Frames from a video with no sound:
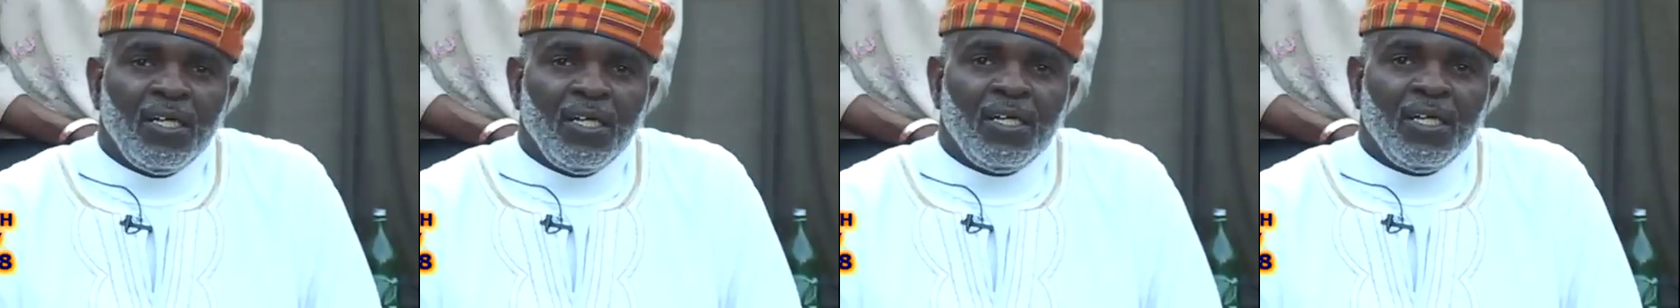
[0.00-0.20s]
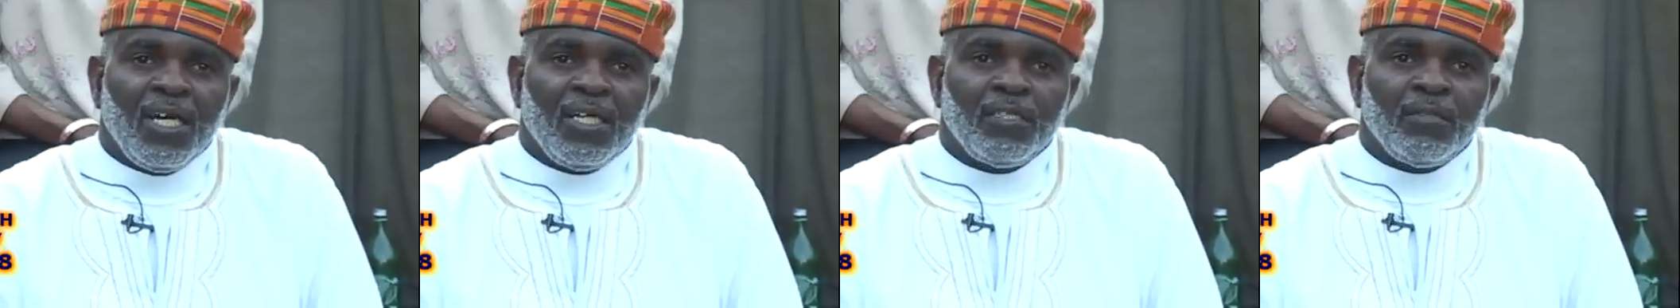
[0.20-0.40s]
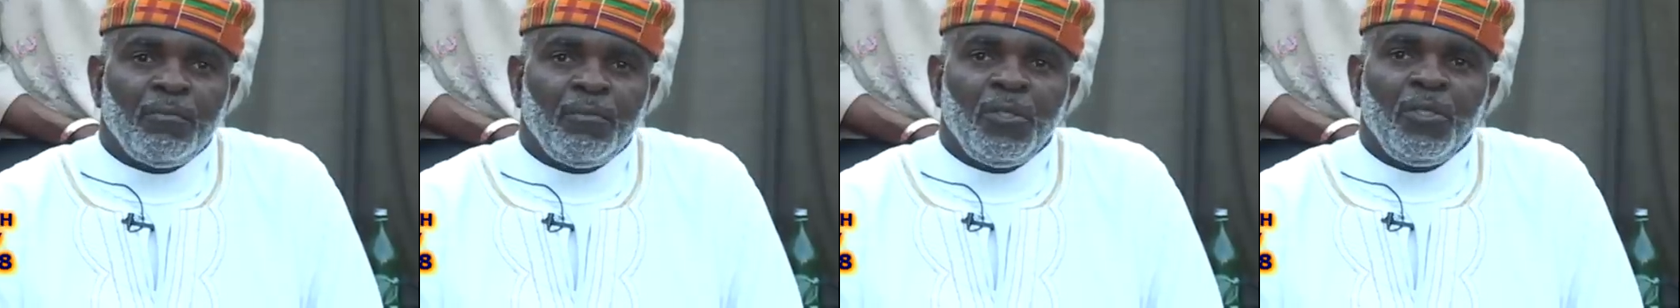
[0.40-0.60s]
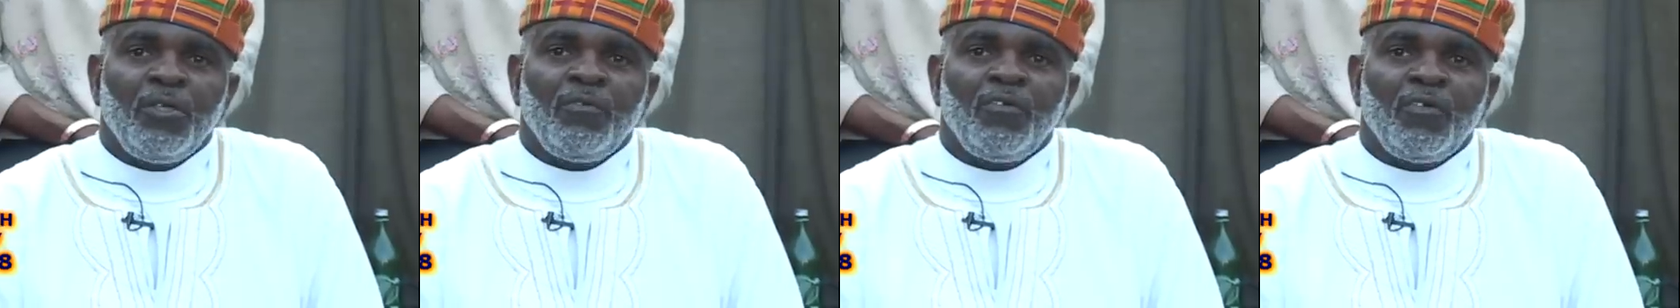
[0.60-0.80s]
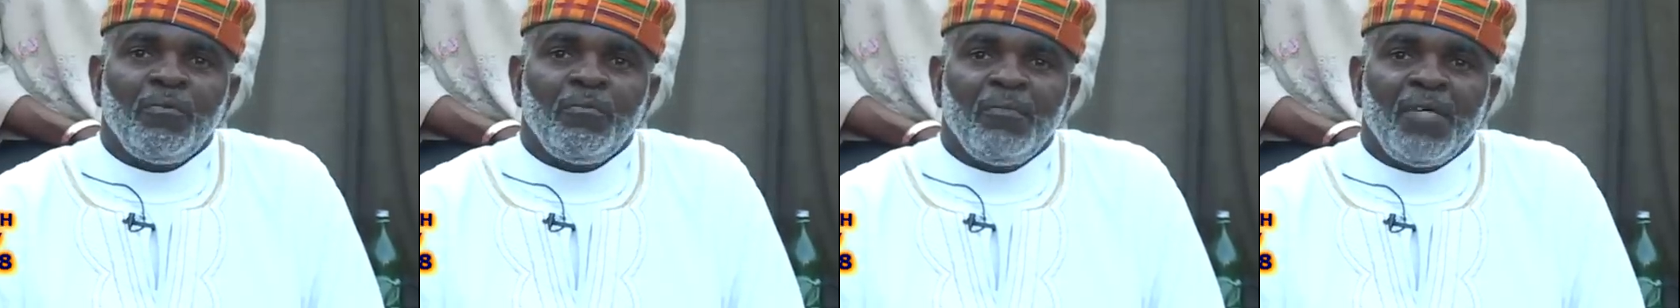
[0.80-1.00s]
he has a
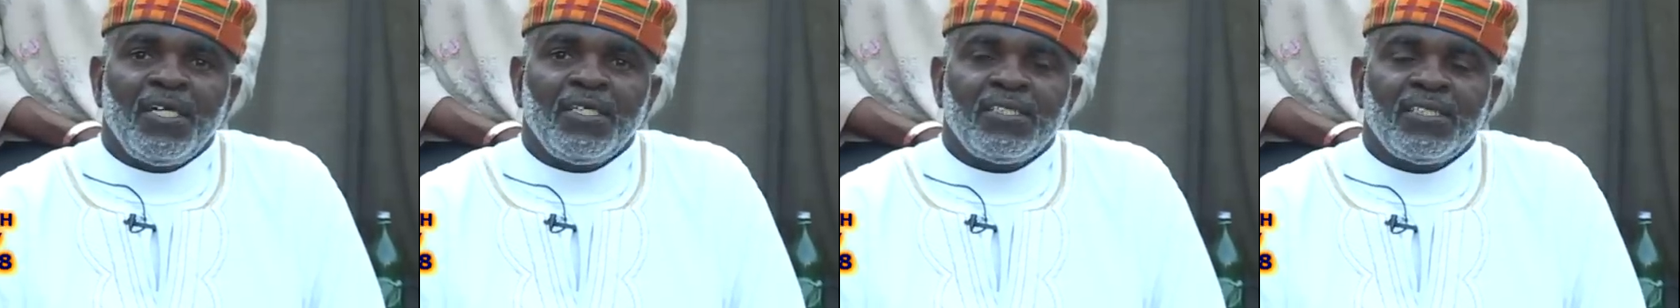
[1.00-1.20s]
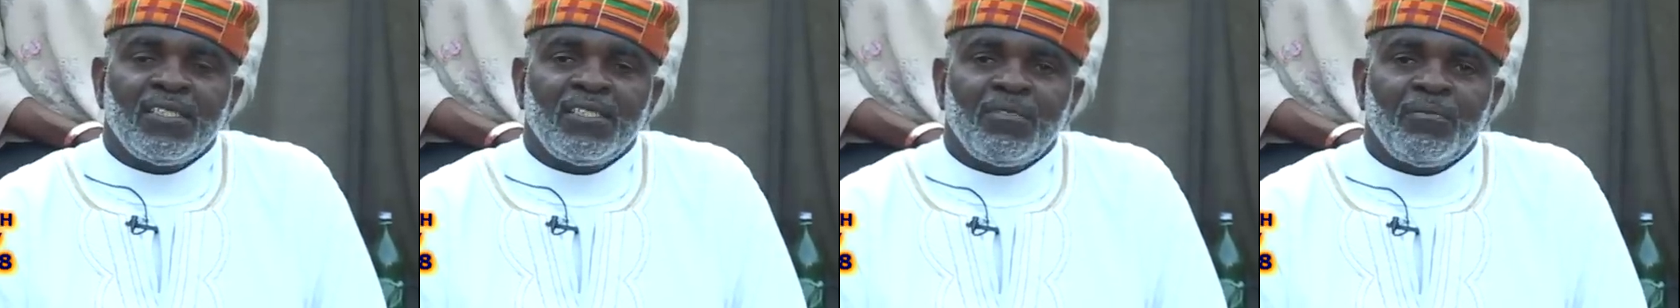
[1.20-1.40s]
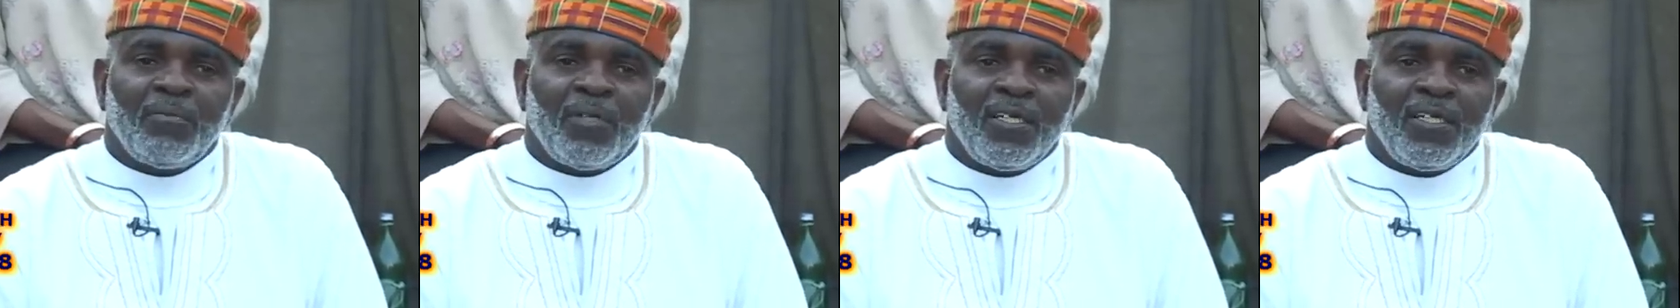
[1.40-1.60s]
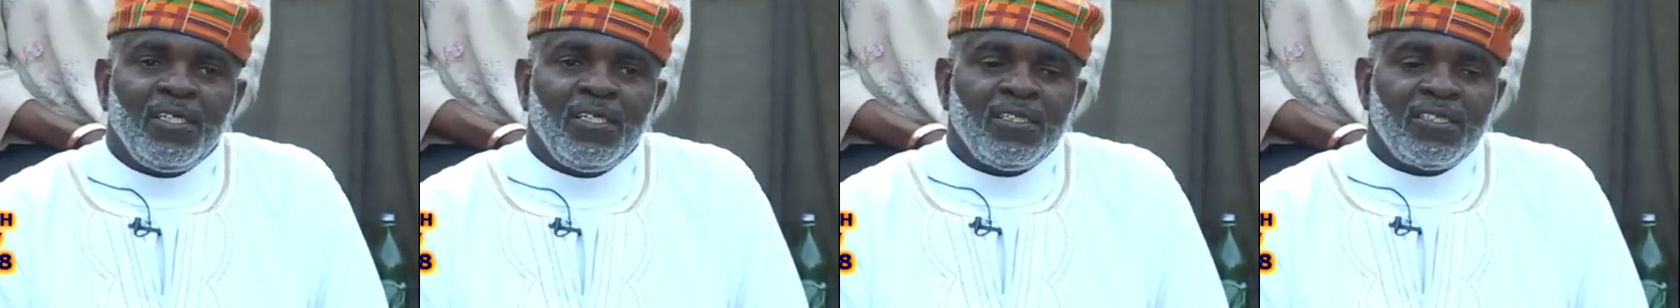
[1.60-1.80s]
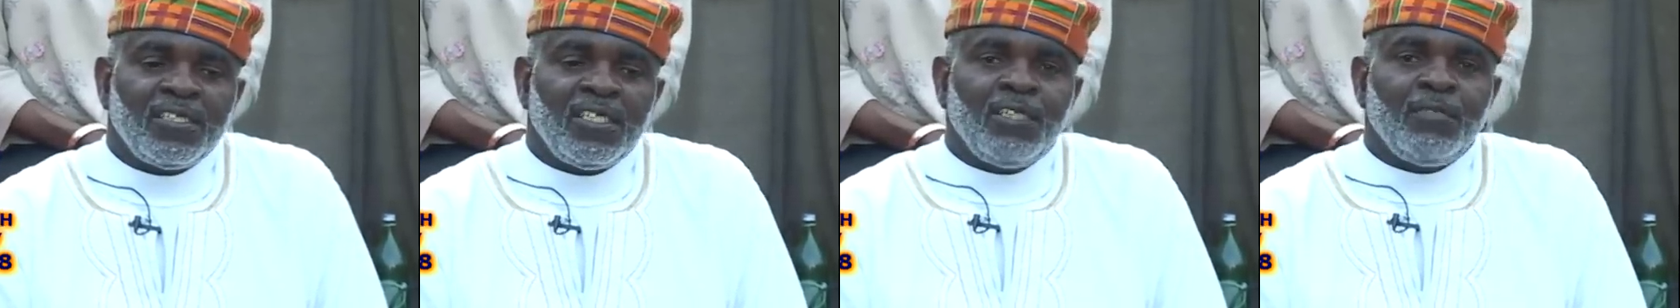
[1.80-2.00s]
beautiful message, but
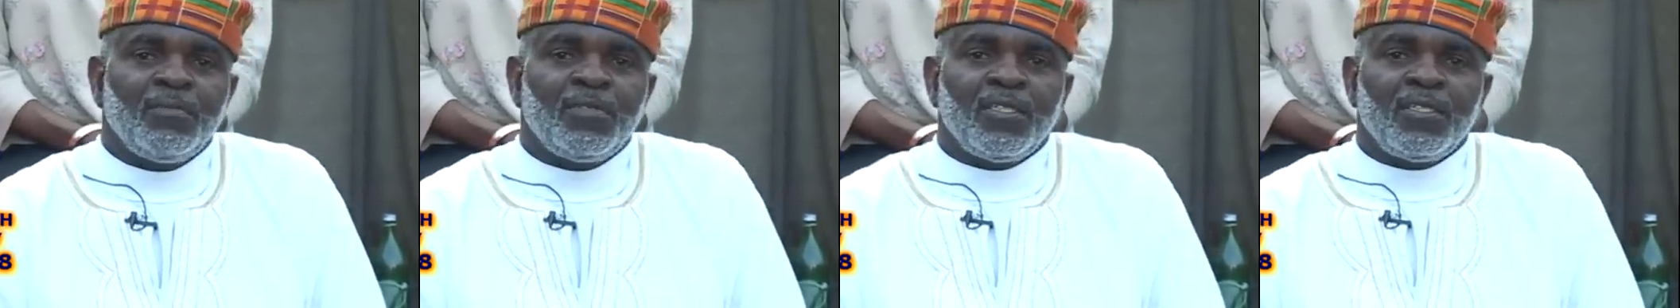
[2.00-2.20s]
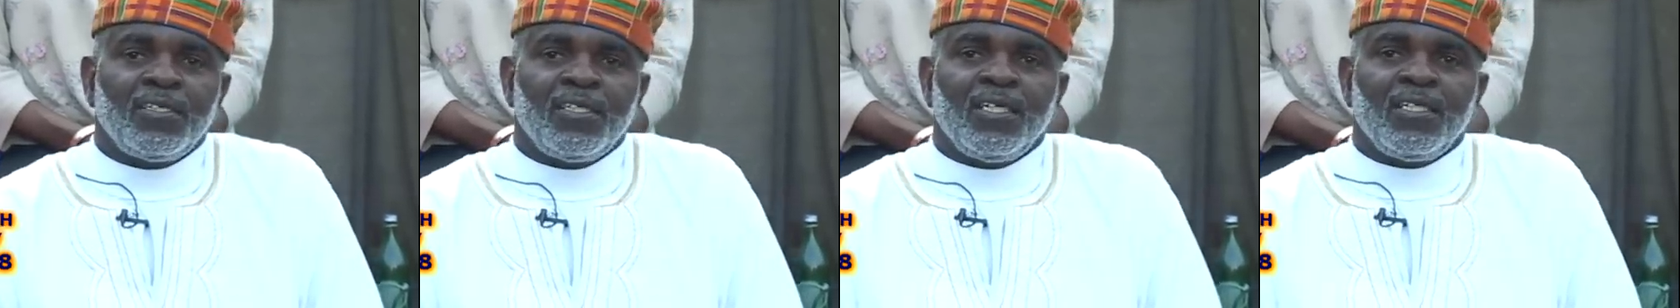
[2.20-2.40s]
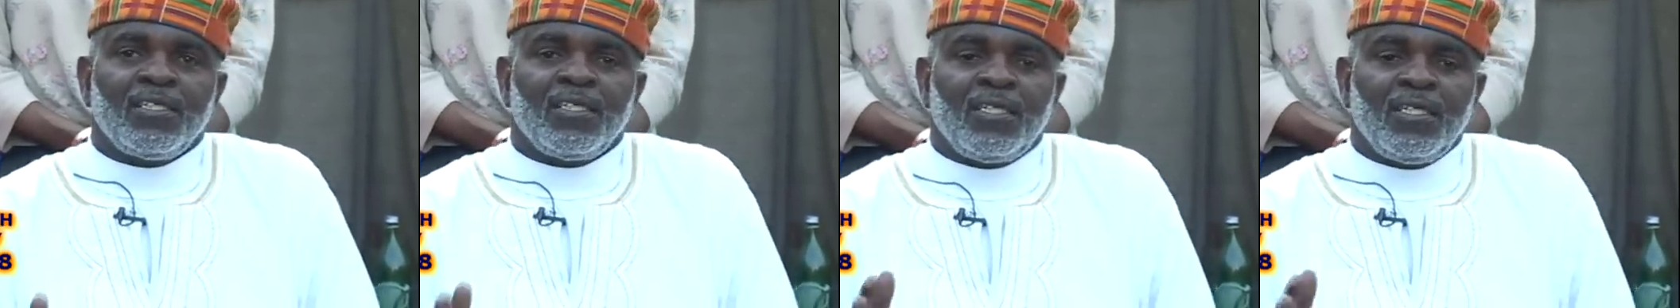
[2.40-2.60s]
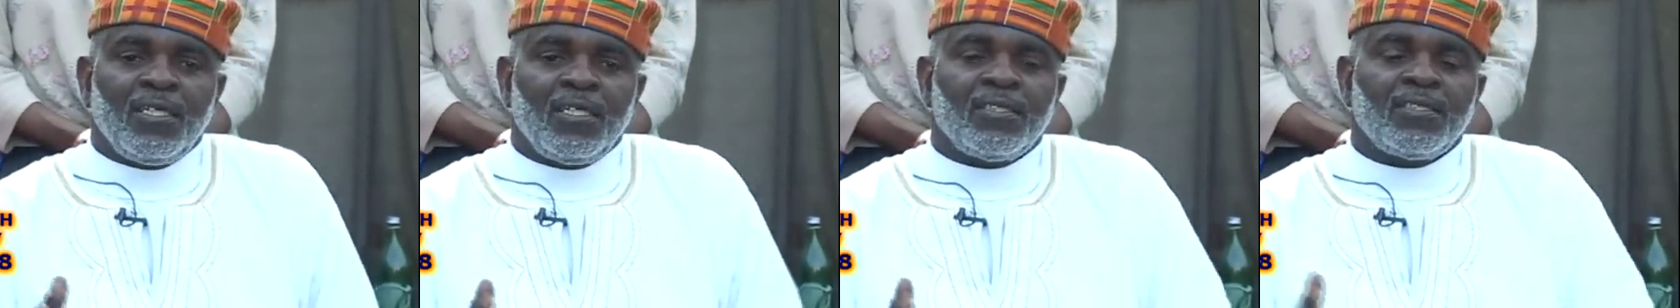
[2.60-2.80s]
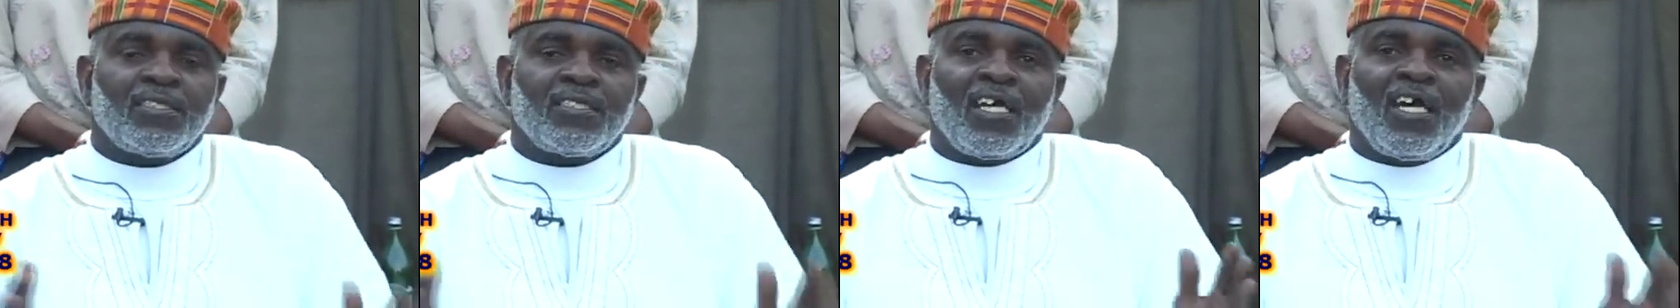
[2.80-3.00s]
he seems to think that
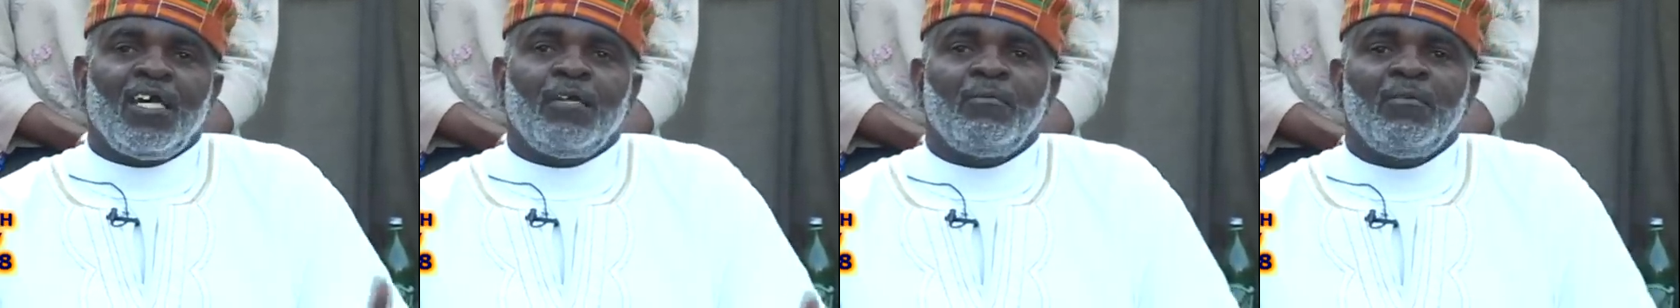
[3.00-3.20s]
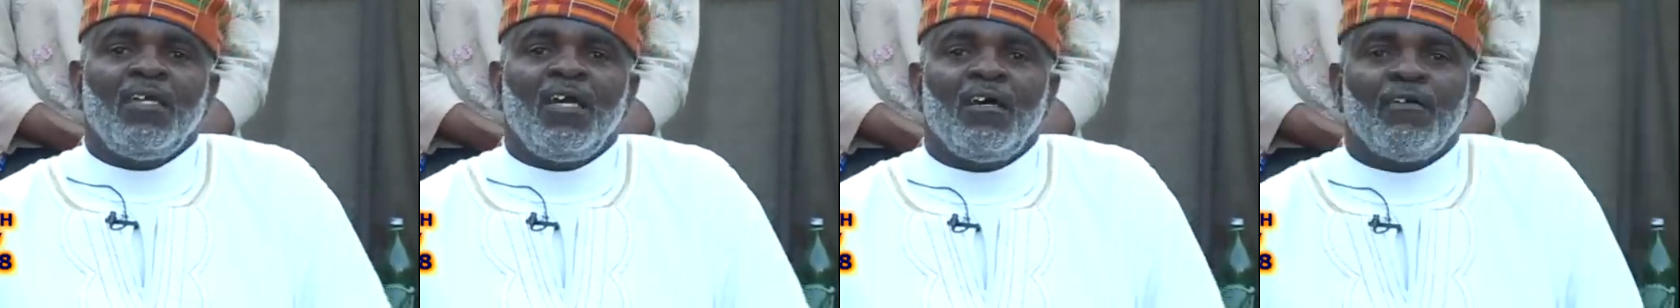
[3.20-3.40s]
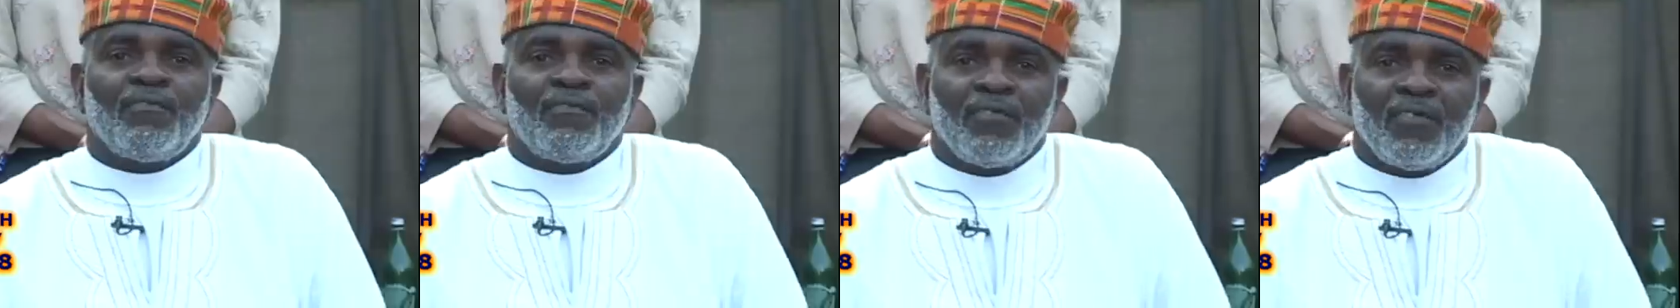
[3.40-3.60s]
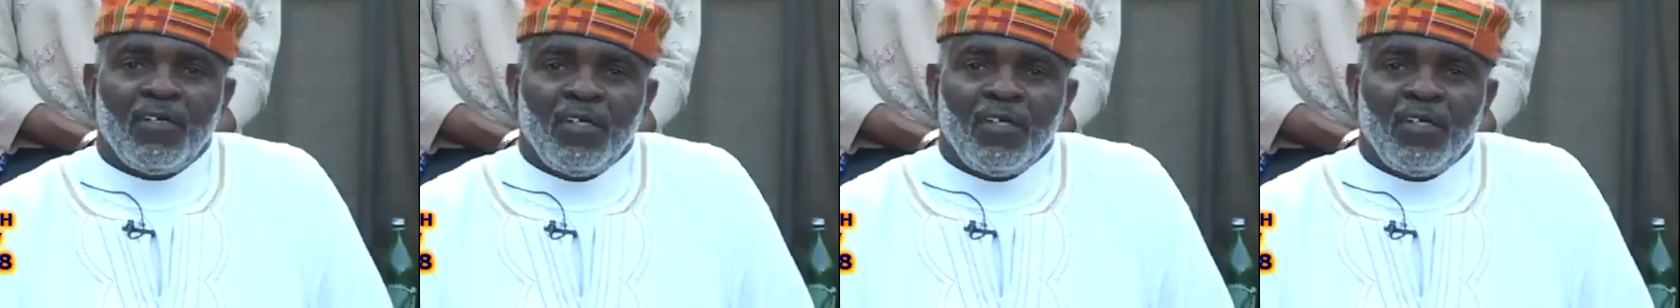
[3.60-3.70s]
there's time left.